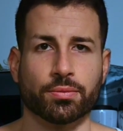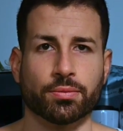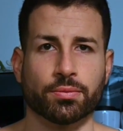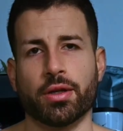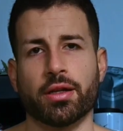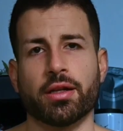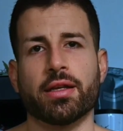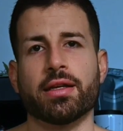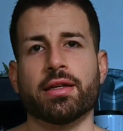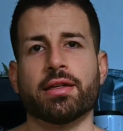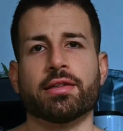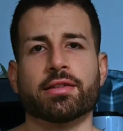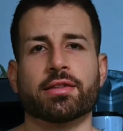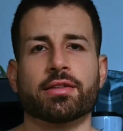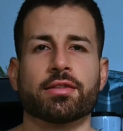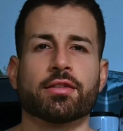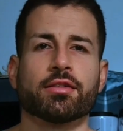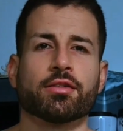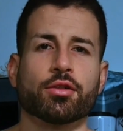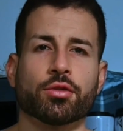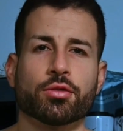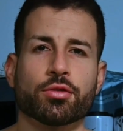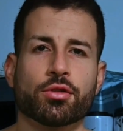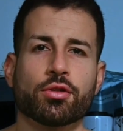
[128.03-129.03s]

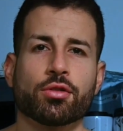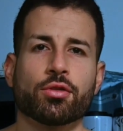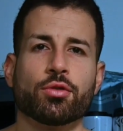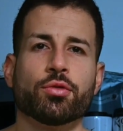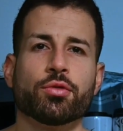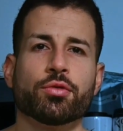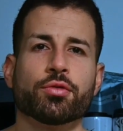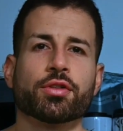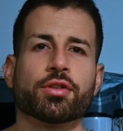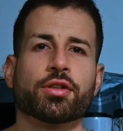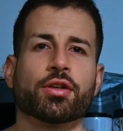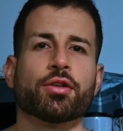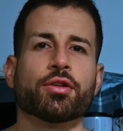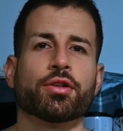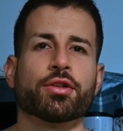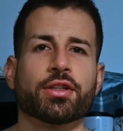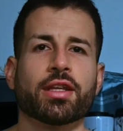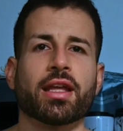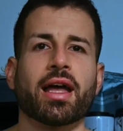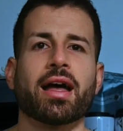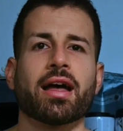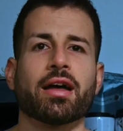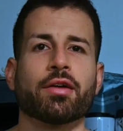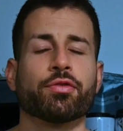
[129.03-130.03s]
Please, don't use her
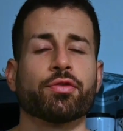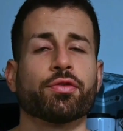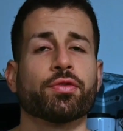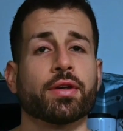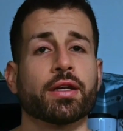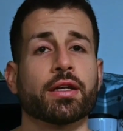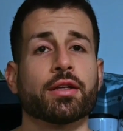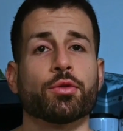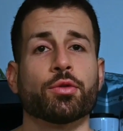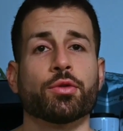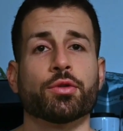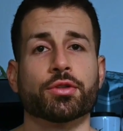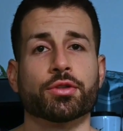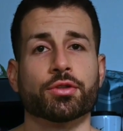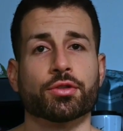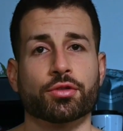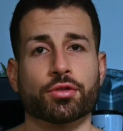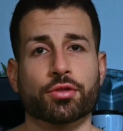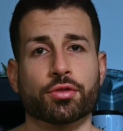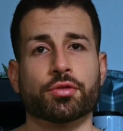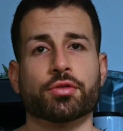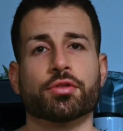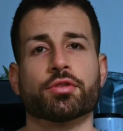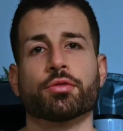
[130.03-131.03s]
death in order
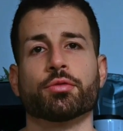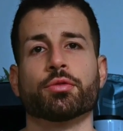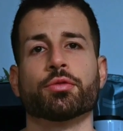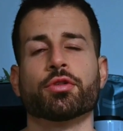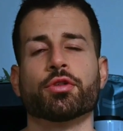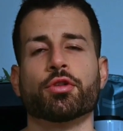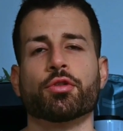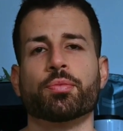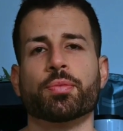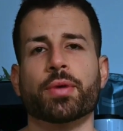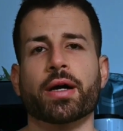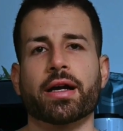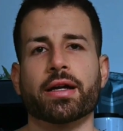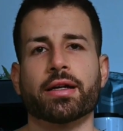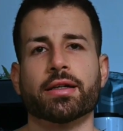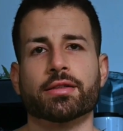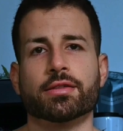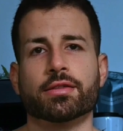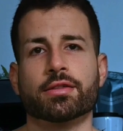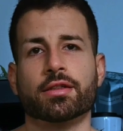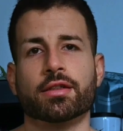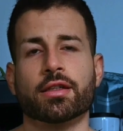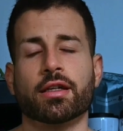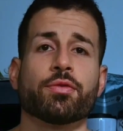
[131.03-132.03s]
to suit your
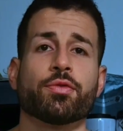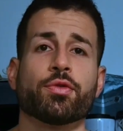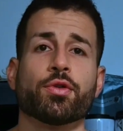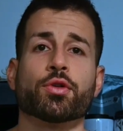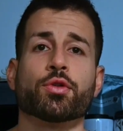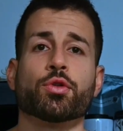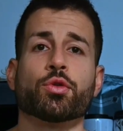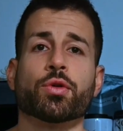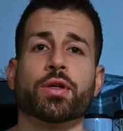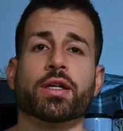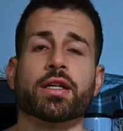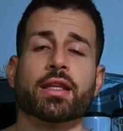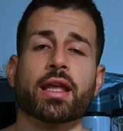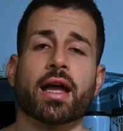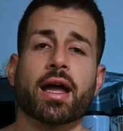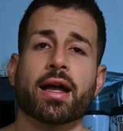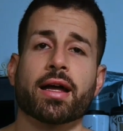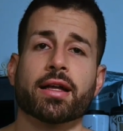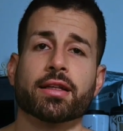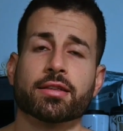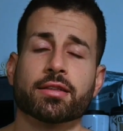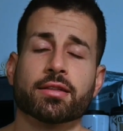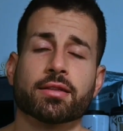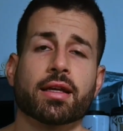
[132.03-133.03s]
bias. If you're doing
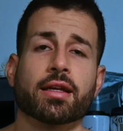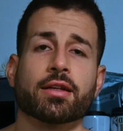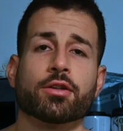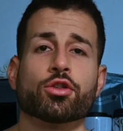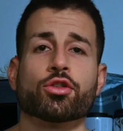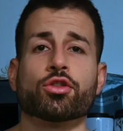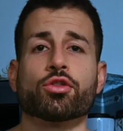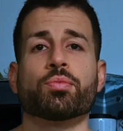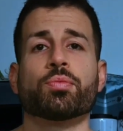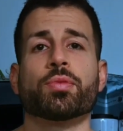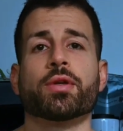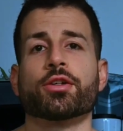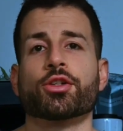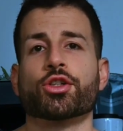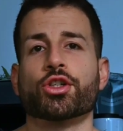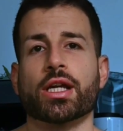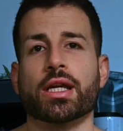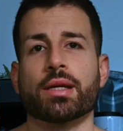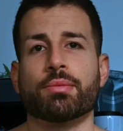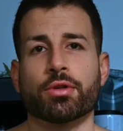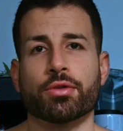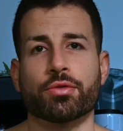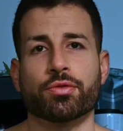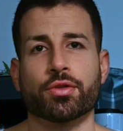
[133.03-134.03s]
that, then you should be
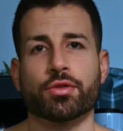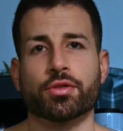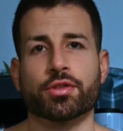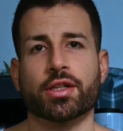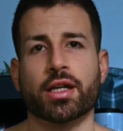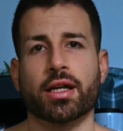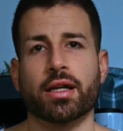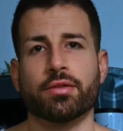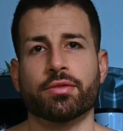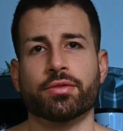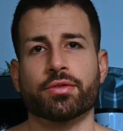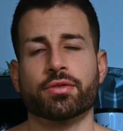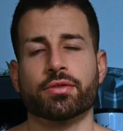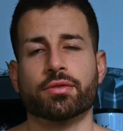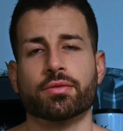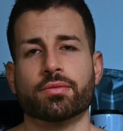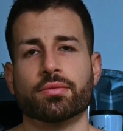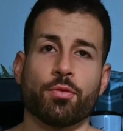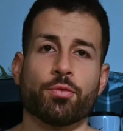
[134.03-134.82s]
ashamed of yourself.